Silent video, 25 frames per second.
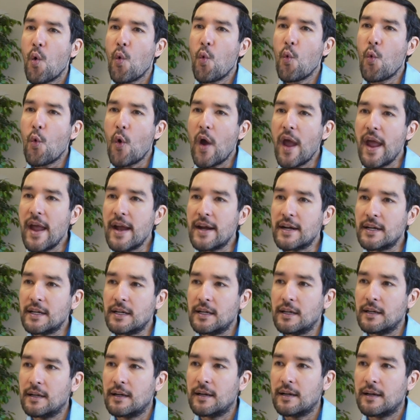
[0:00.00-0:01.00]

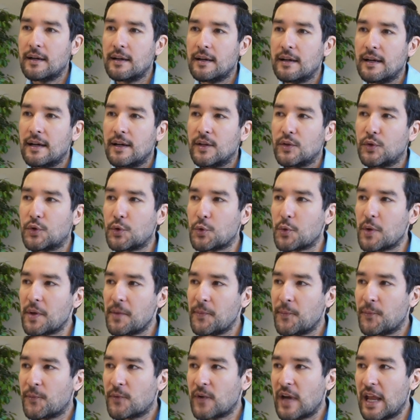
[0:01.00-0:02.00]
Where do
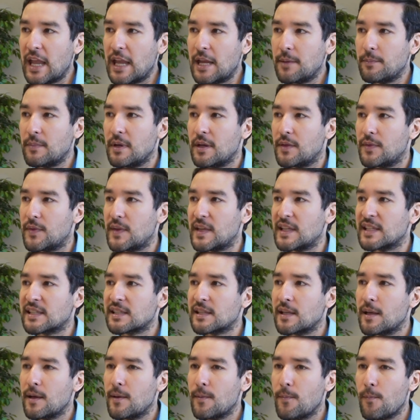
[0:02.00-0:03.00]
we frame
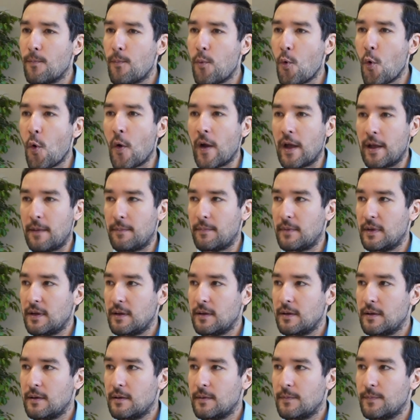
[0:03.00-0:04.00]
this poem?
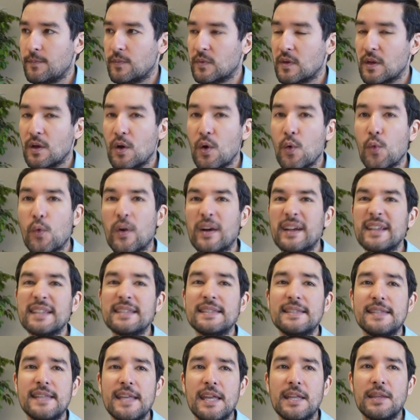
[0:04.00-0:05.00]
What
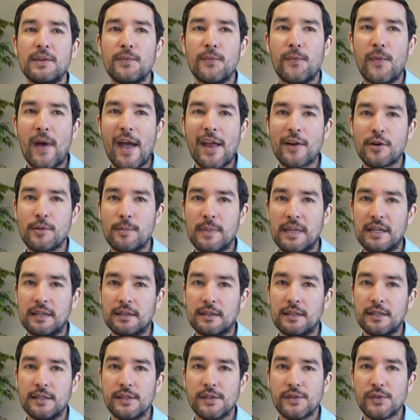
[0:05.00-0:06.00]
is the
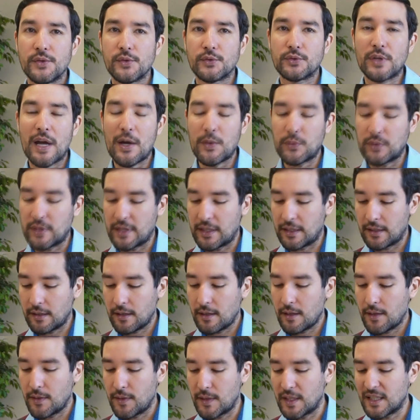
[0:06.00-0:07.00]
environment
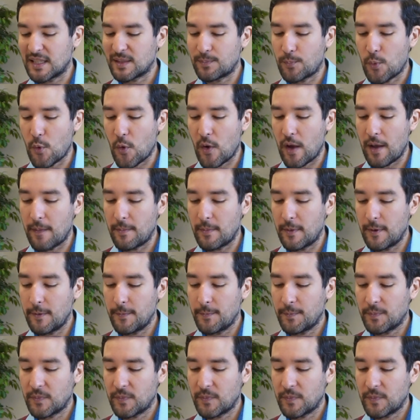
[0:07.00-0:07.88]
surrounding this poem?